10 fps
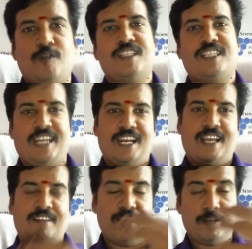again,
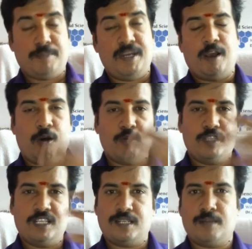I will repeat how
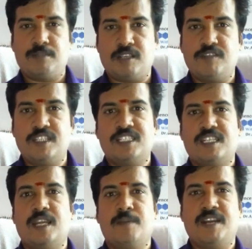the steps of this
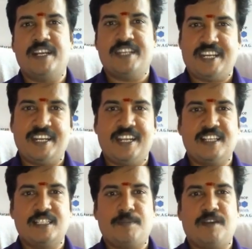streak plate technique
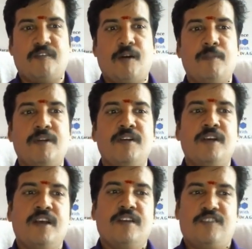is performed.
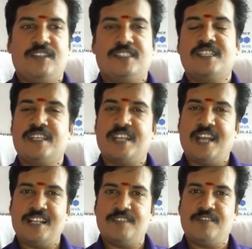First,
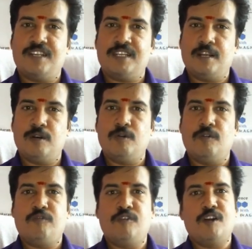transfer a
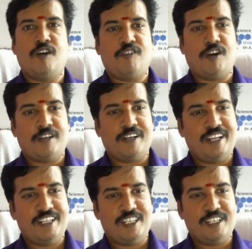loop full of
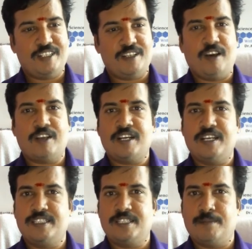
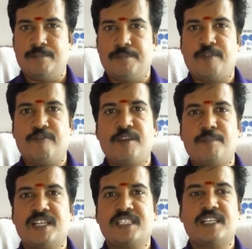organism of the
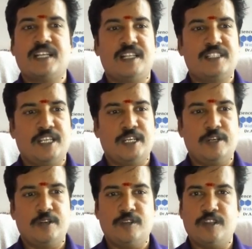mixed culture
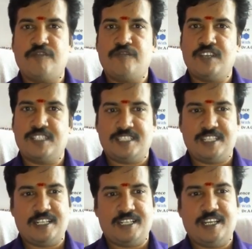into the first
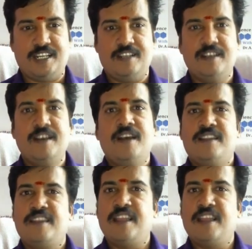sector. Then